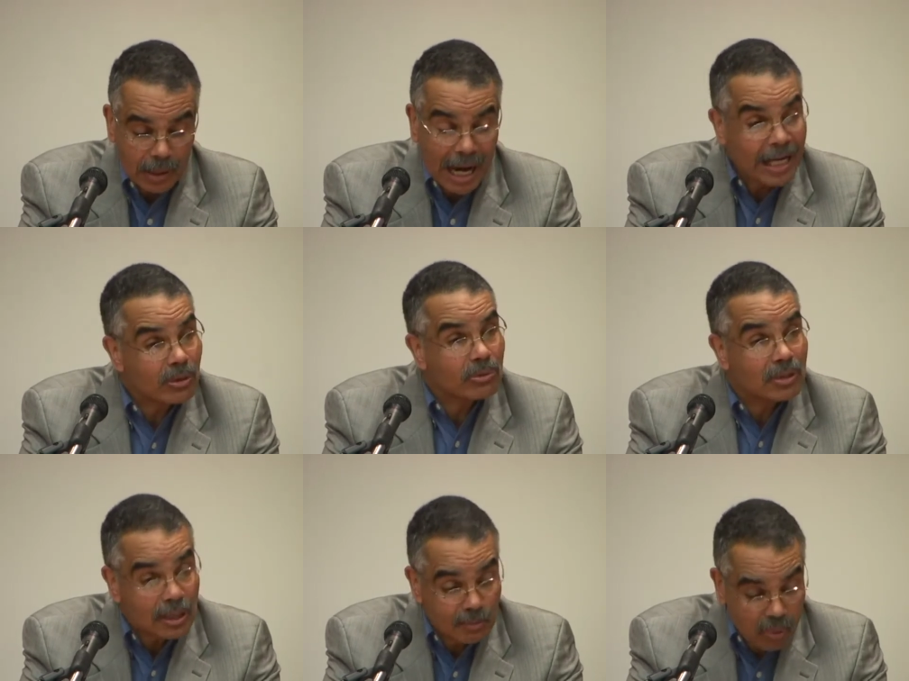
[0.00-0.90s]
I don't
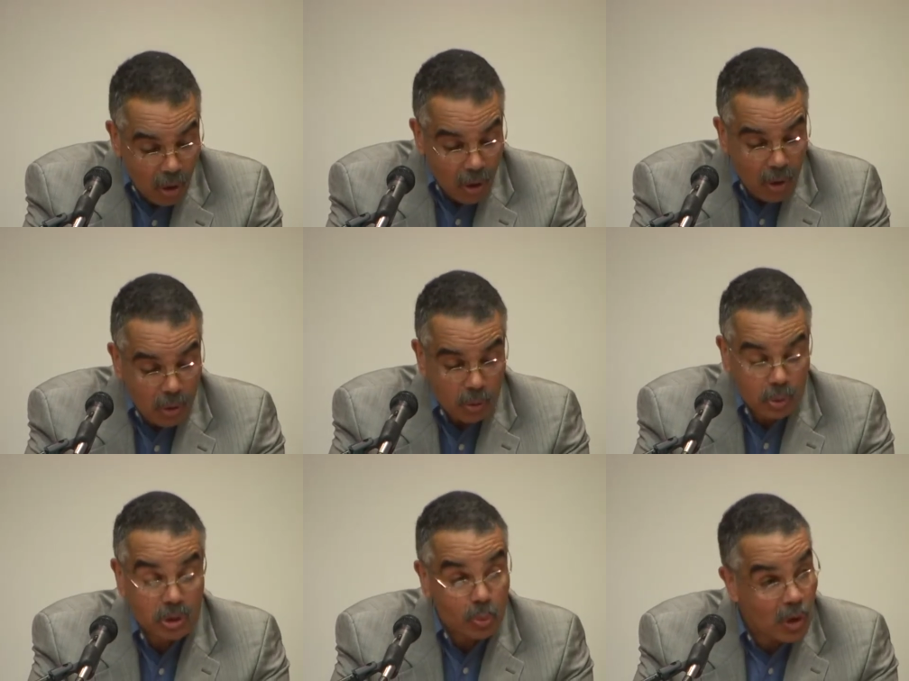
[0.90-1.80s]
think Paul
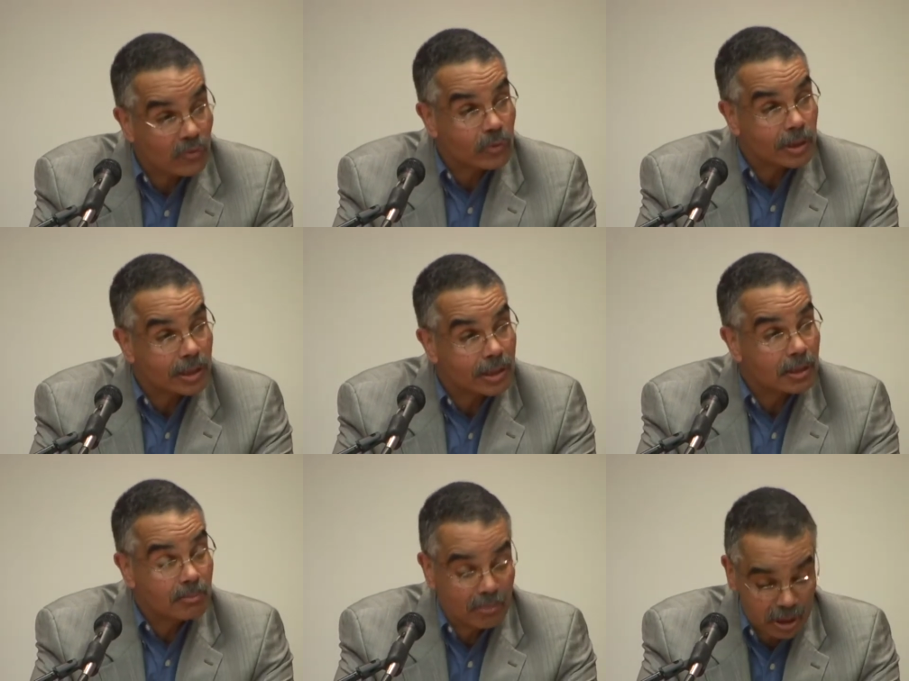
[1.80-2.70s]
was willfully
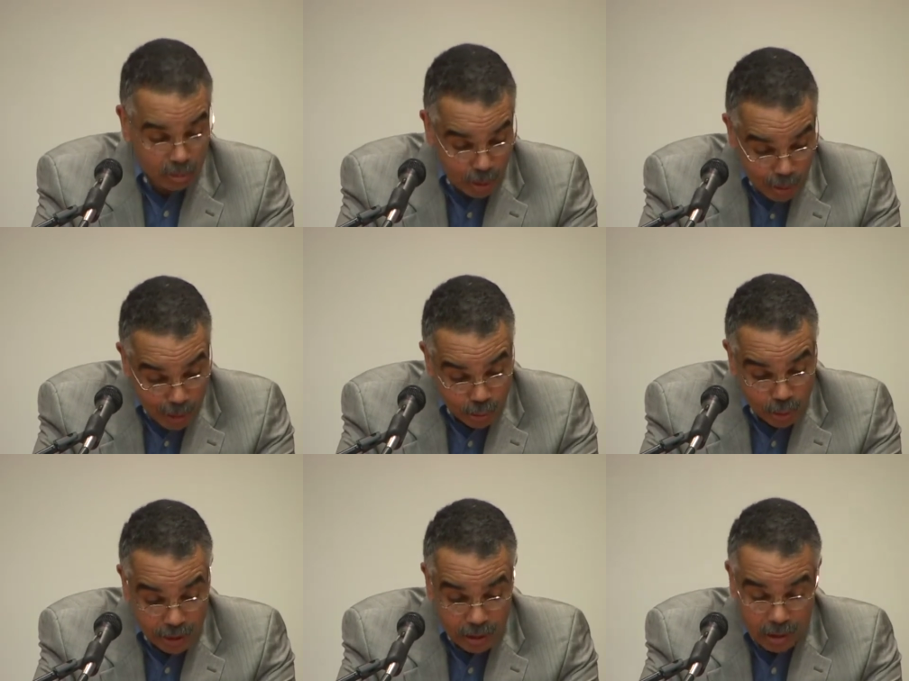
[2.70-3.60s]

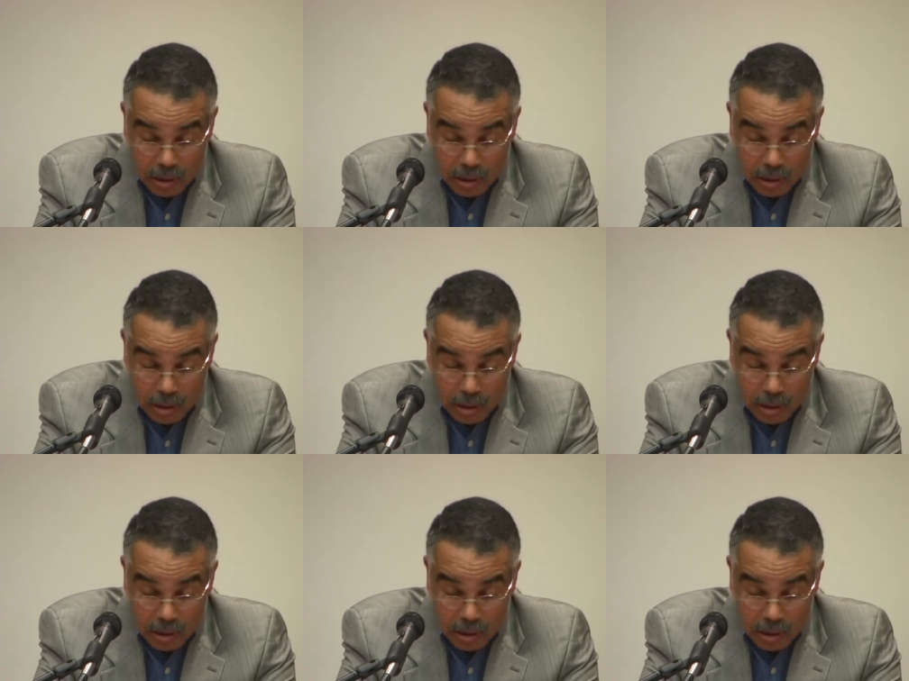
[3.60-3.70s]
misremembering.